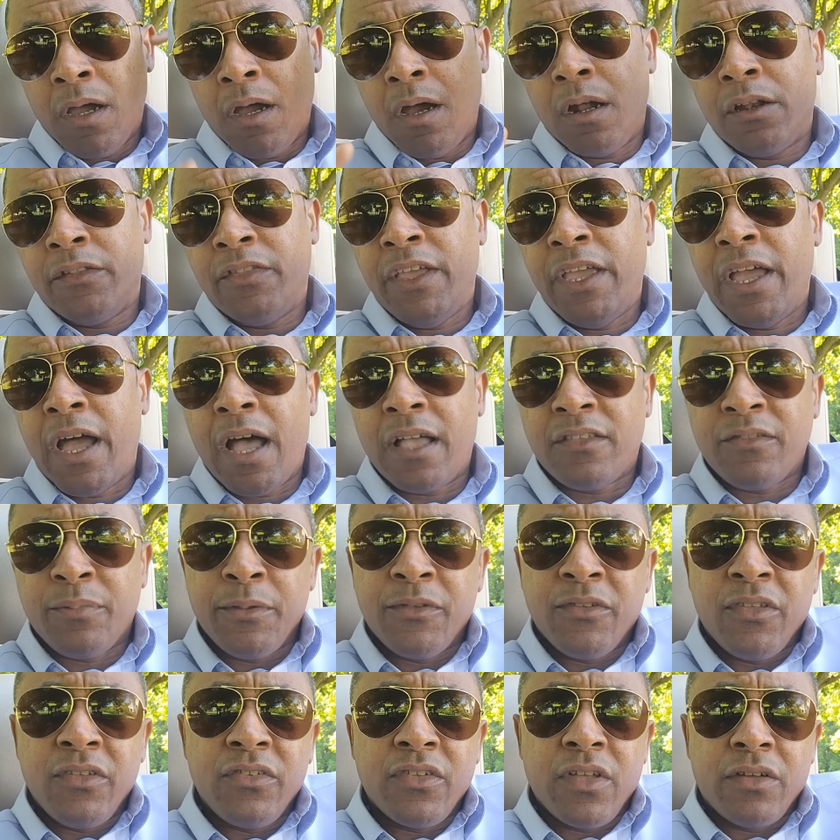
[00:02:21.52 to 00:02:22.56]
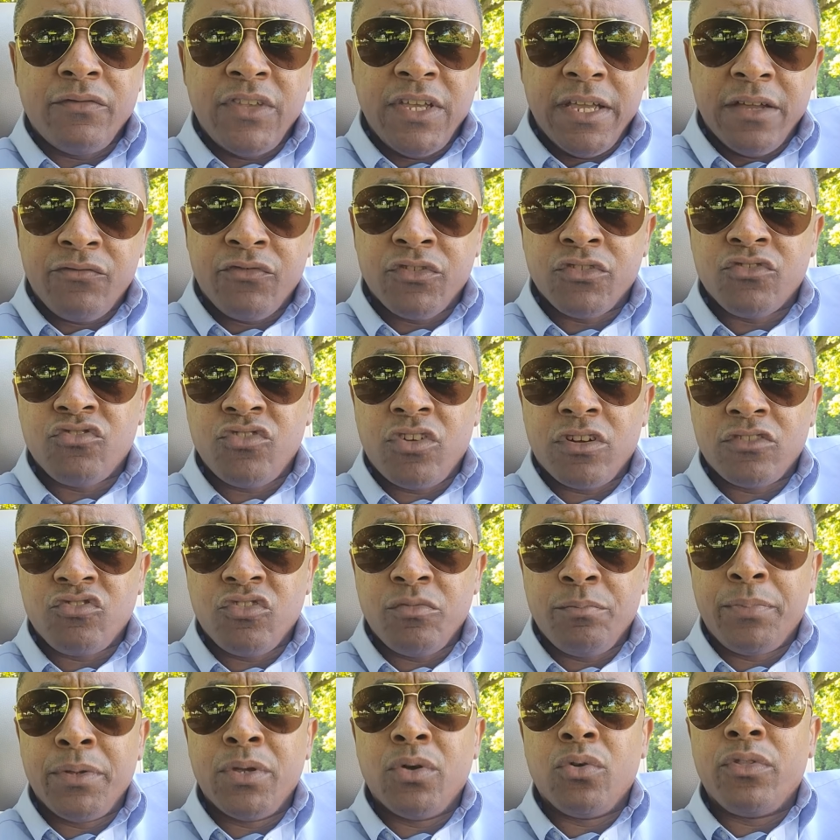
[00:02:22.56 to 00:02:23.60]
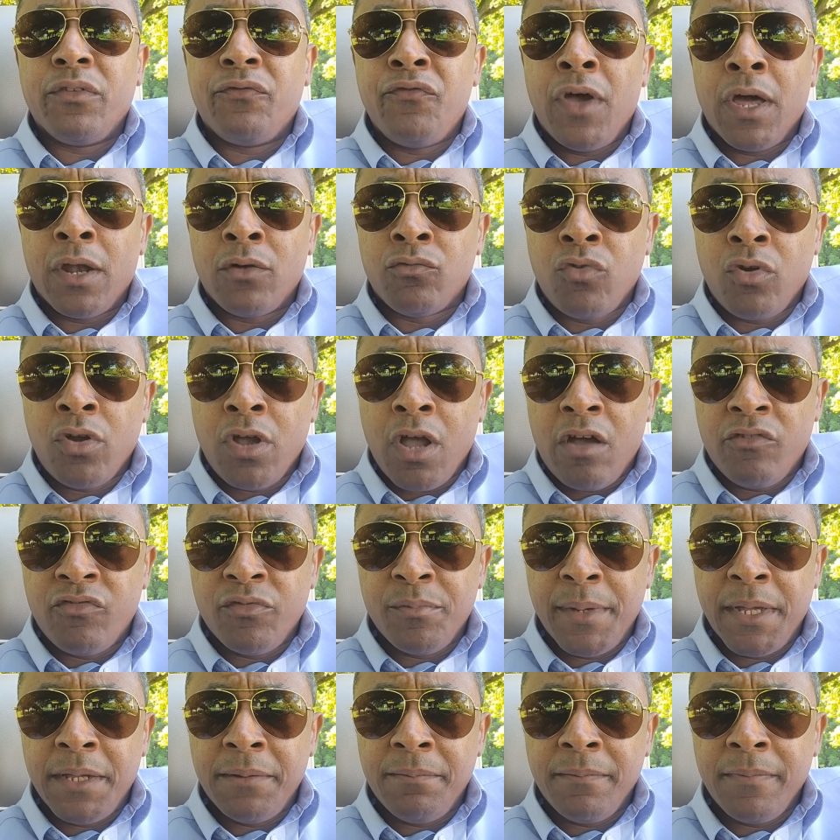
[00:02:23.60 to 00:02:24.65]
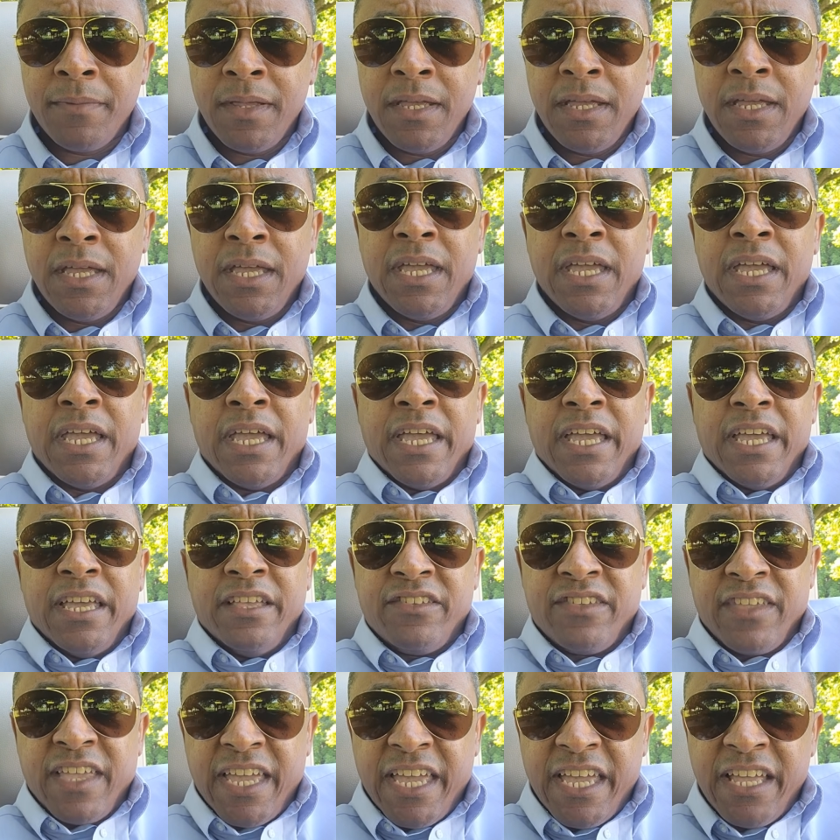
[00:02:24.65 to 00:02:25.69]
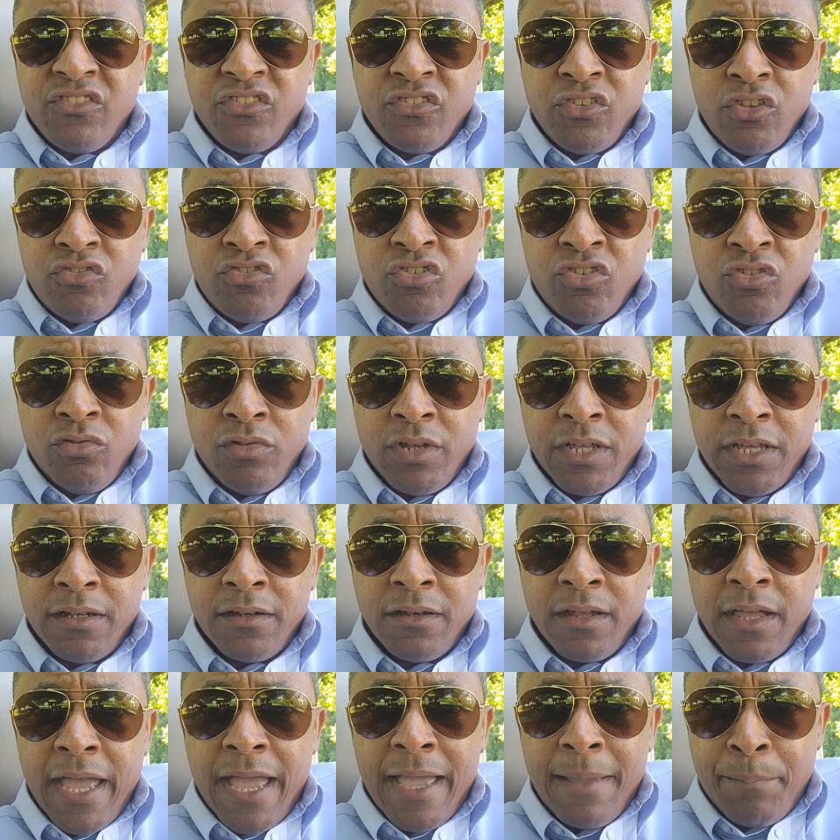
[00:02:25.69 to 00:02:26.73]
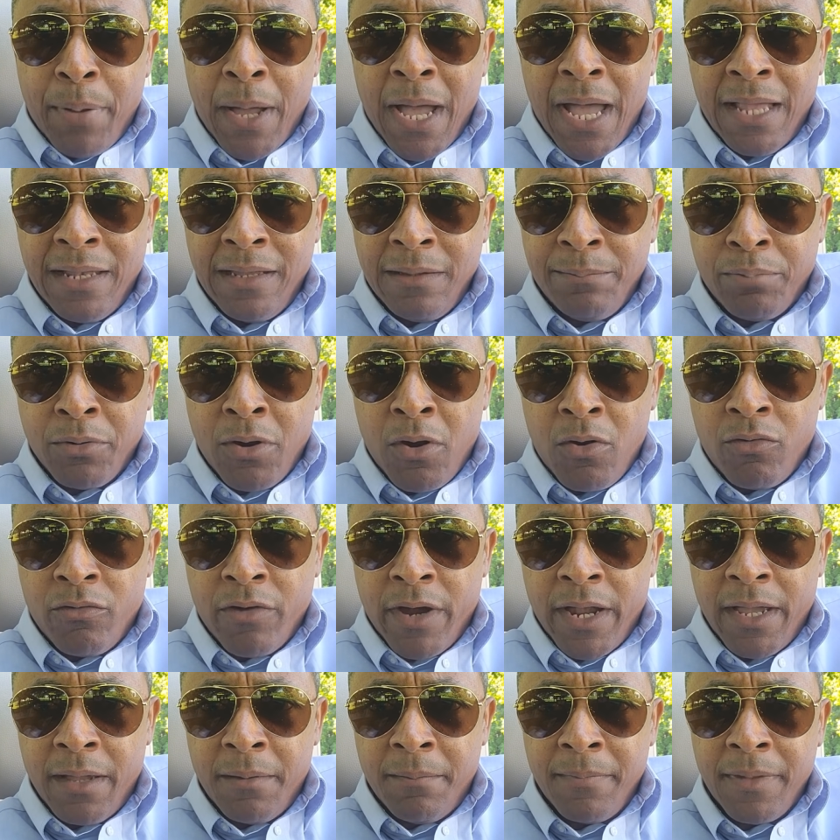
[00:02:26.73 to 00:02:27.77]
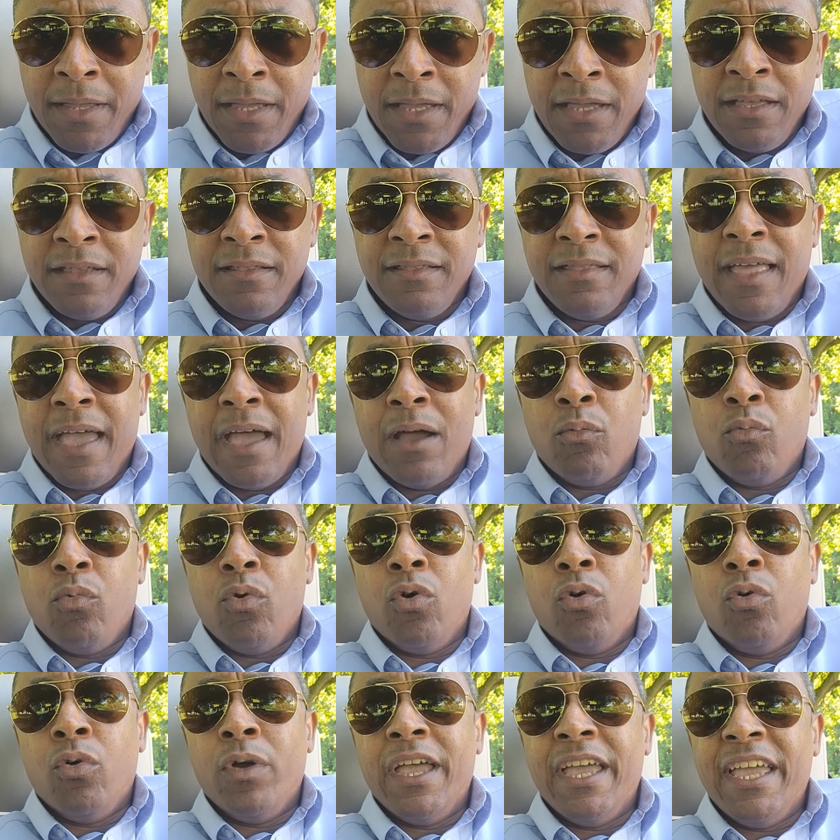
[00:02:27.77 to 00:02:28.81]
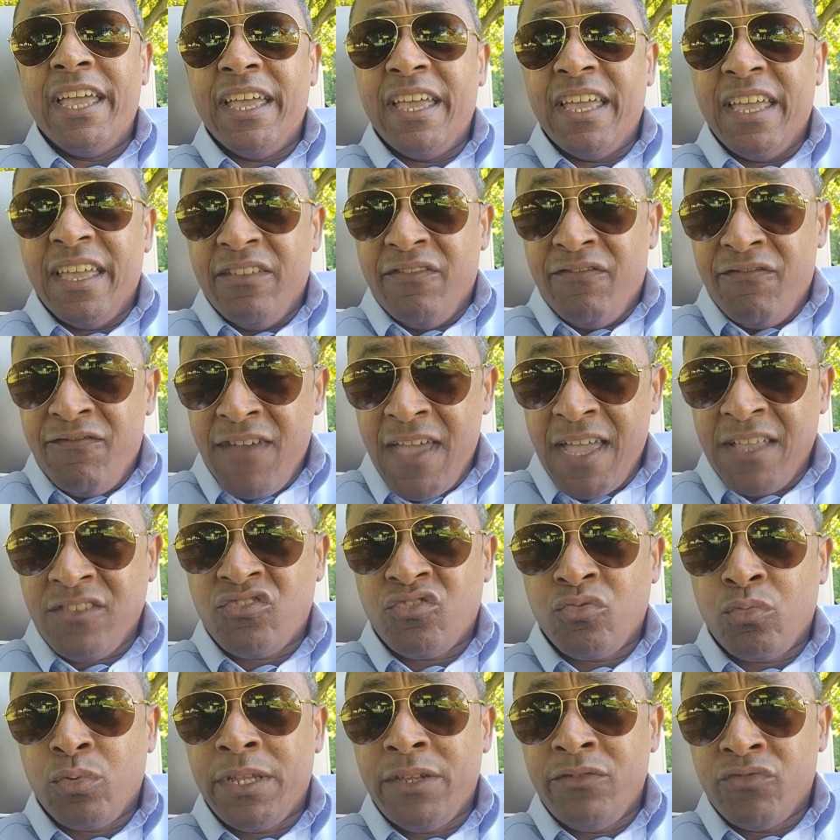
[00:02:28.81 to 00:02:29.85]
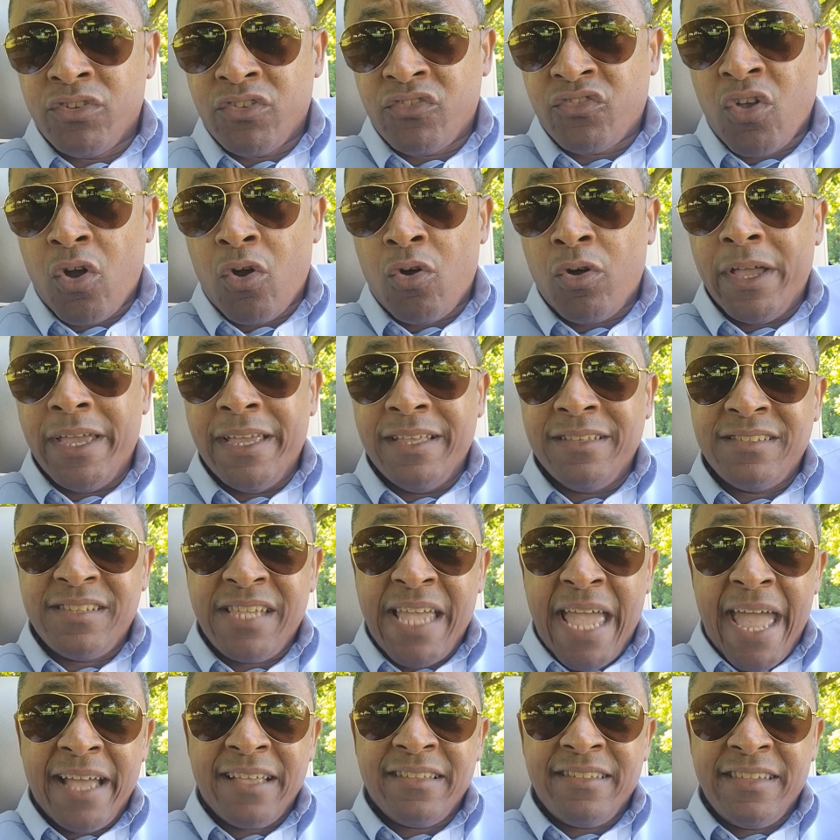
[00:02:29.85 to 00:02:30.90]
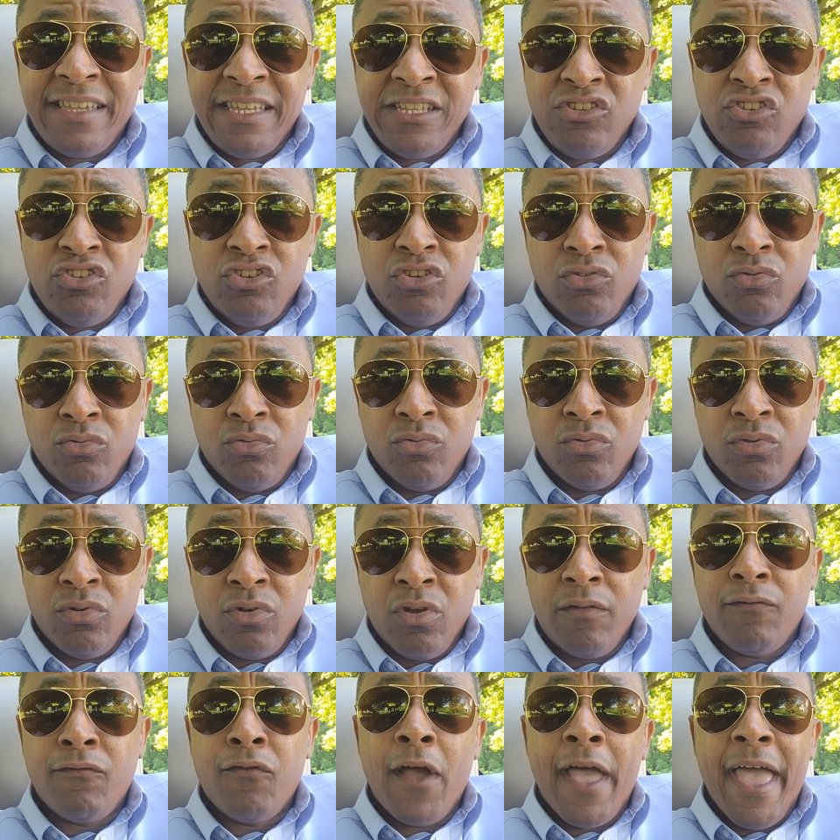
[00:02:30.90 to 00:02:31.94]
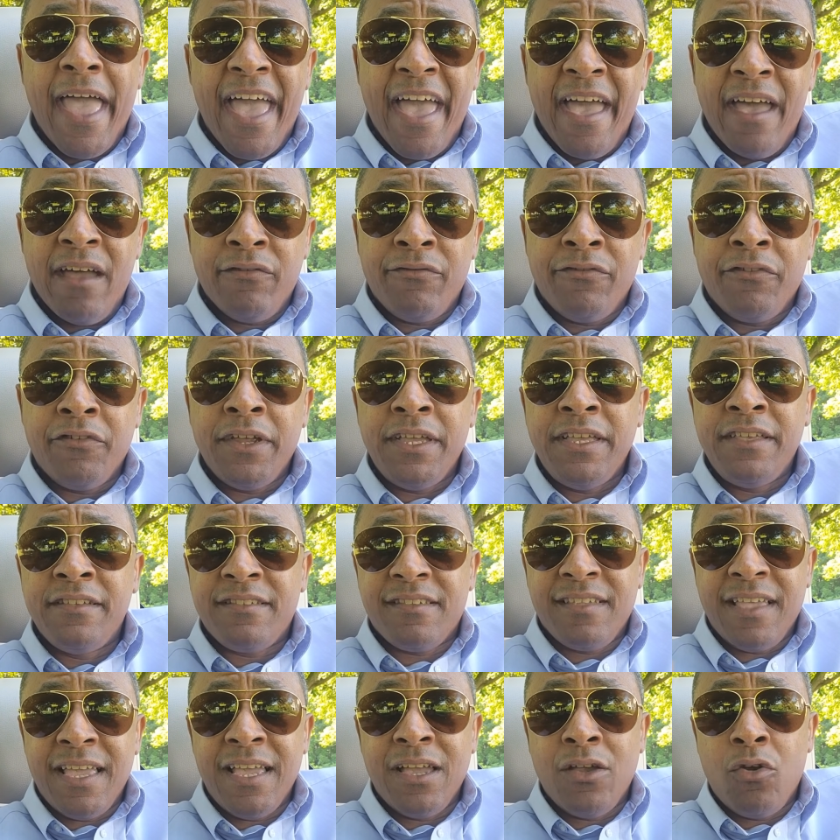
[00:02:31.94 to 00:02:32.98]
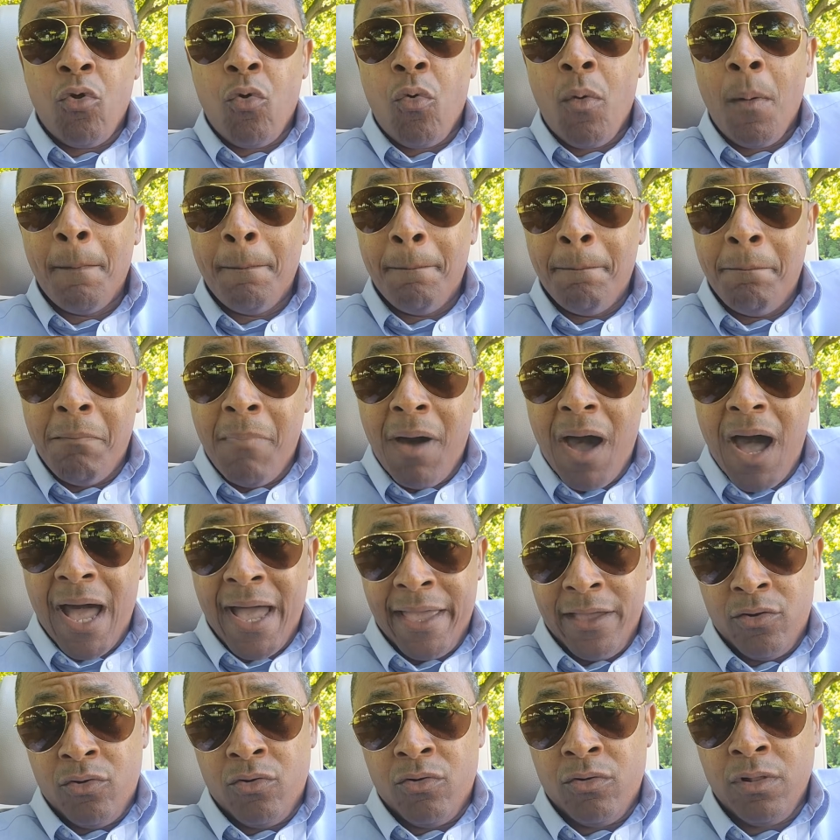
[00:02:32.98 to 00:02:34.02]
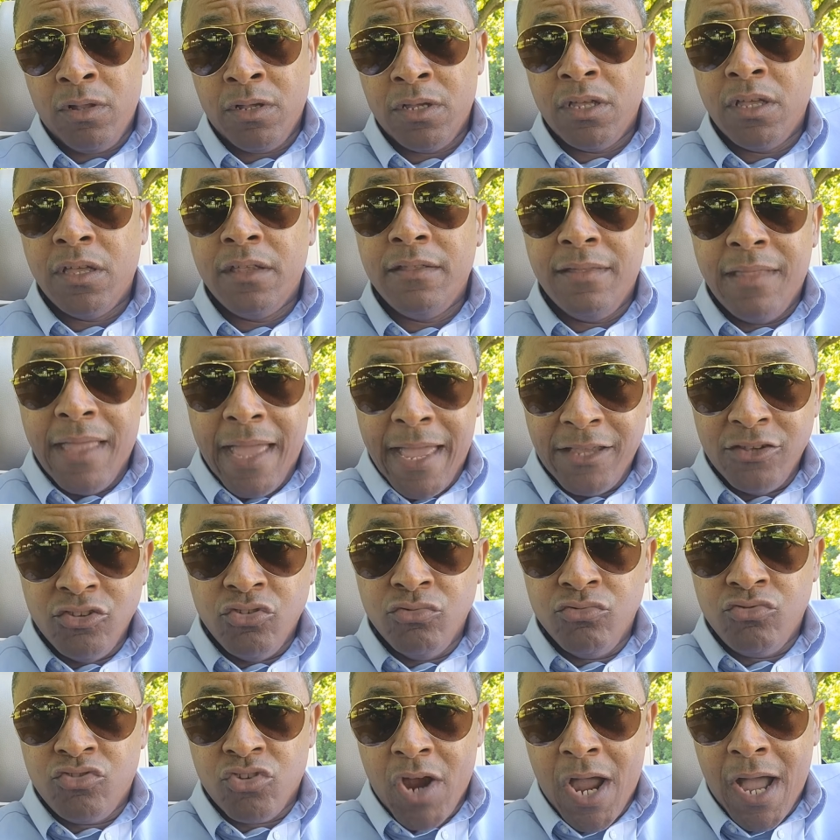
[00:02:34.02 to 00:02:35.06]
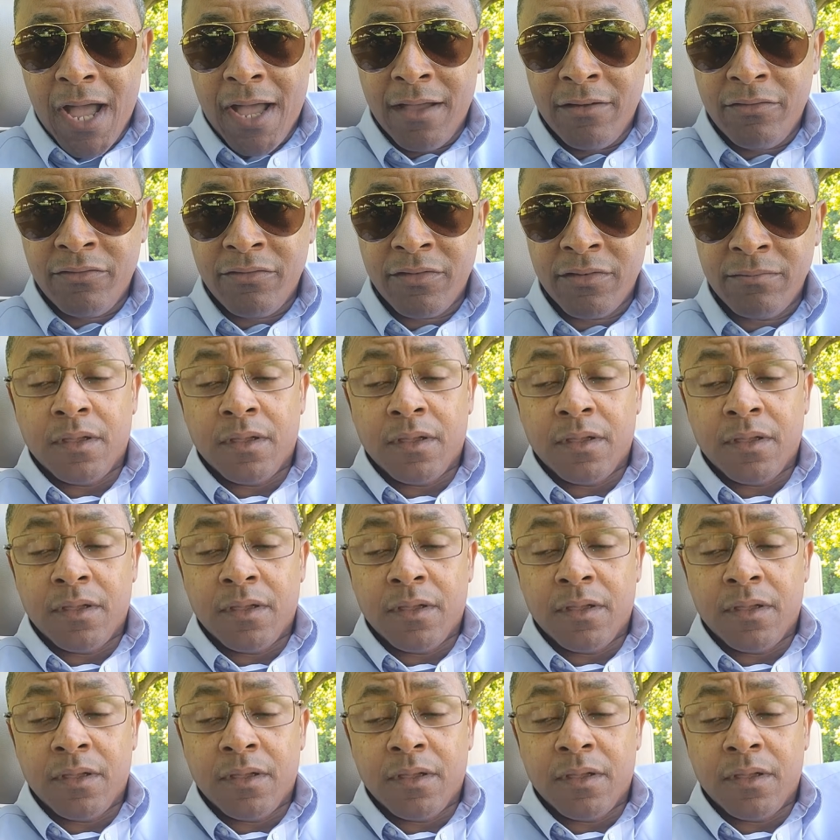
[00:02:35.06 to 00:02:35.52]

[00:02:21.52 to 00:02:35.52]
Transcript: Under the auspices of the infrastructure bill, the federal government is instituting a pilot program that will eventually result in taxing you for every single mile that you drive.